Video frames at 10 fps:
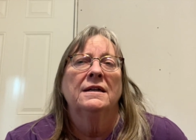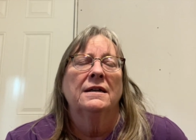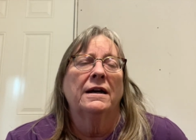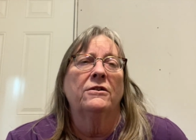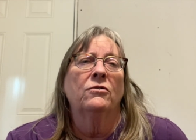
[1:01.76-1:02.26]

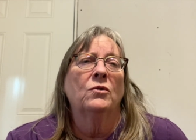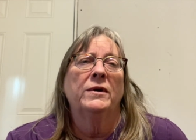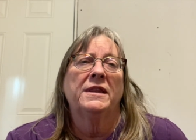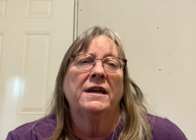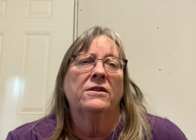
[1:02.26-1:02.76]
I don't know
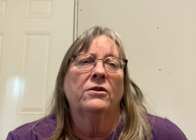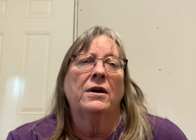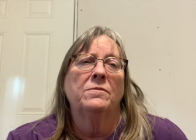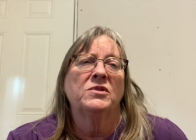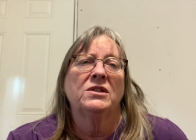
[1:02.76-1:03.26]
what the other
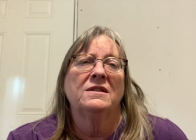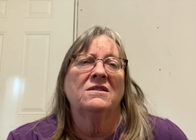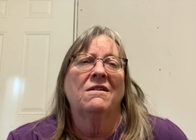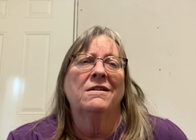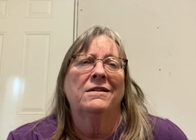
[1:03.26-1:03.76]
options
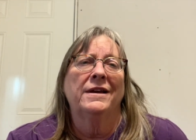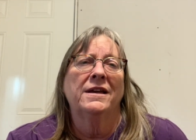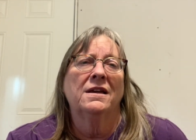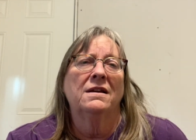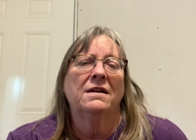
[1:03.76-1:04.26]
are
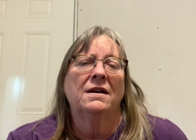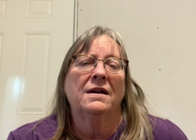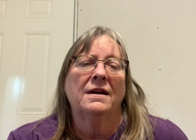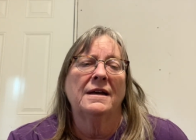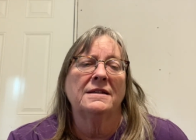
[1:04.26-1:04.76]

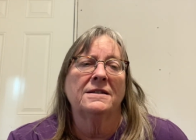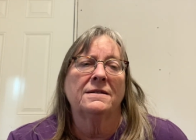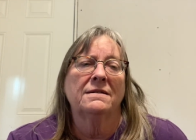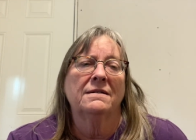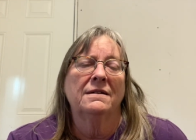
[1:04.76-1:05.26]
like as
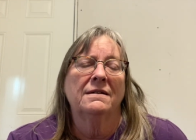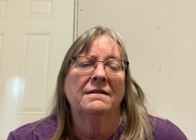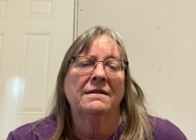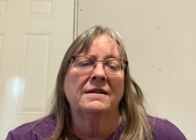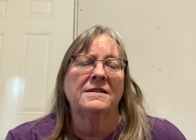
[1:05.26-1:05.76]

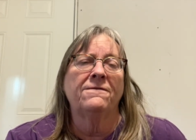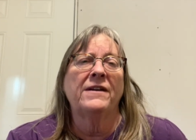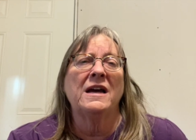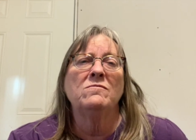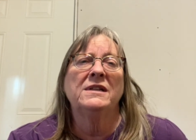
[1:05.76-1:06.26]
as
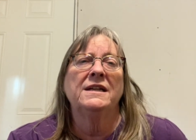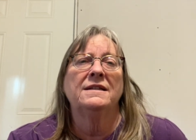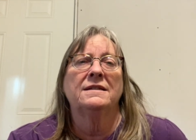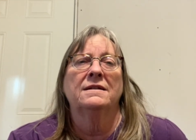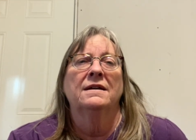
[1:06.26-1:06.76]
families